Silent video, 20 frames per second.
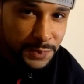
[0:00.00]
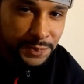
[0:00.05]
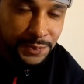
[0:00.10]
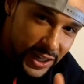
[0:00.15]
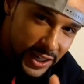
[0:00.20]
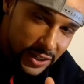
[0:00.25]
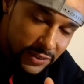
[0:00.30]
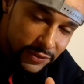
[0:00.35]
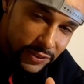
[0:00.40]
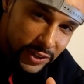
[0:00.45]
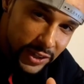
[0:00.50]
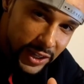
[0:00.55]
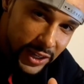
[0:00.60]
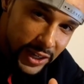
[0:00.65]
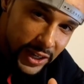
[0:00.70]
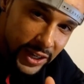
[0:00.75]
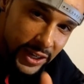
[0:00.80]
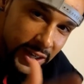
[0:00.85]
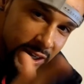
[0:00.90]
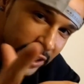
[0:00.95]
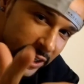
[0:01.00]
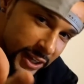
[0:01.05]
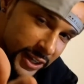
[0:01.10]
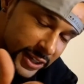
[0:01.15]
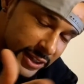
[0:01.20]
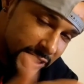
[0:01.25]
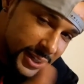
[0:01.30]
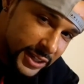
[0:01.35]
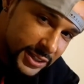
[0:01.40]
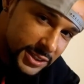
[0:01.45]
And if you can,
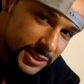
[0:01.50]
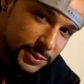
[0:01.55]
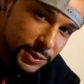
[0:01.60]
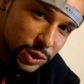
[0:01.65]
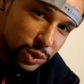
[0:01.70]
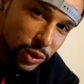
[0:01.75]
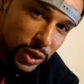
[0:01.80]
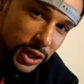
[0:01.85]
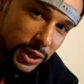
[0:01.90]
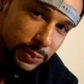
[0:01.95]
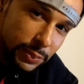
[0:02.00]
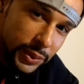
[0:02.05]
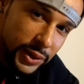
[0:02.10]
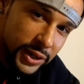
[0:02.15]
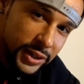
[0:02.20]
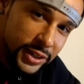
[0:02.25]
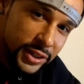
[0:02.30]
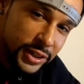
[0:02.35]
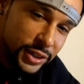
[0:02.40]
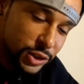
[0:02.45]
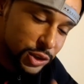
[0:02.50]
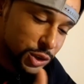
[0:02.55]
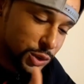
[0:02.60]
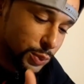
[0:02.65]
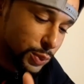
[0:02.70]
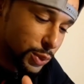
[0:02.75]
hit that subscribe button. It'll